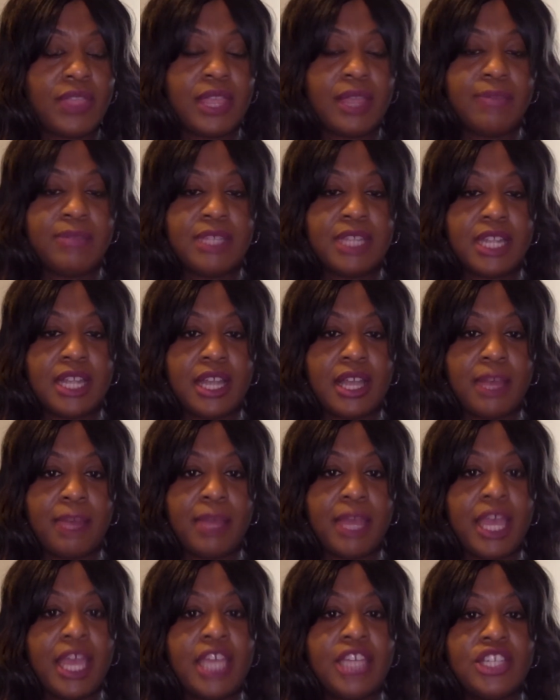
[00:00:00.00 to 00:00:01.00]
thumbs it
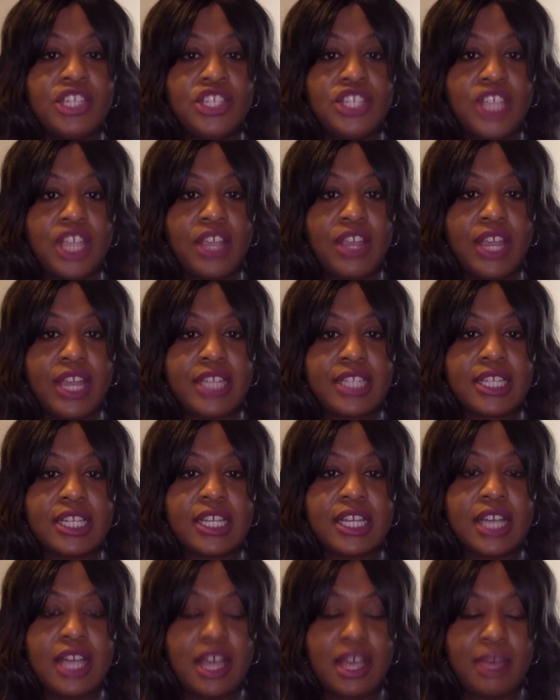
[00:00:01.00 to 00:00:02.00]
up, share it,
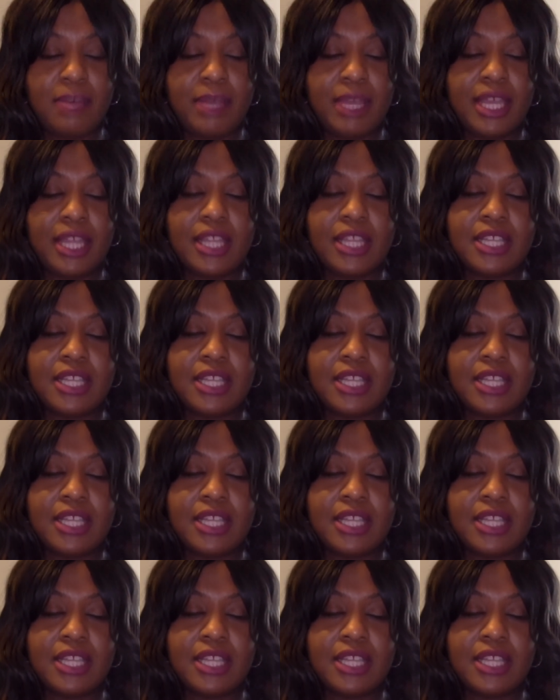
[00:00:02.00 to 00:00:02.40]
comment.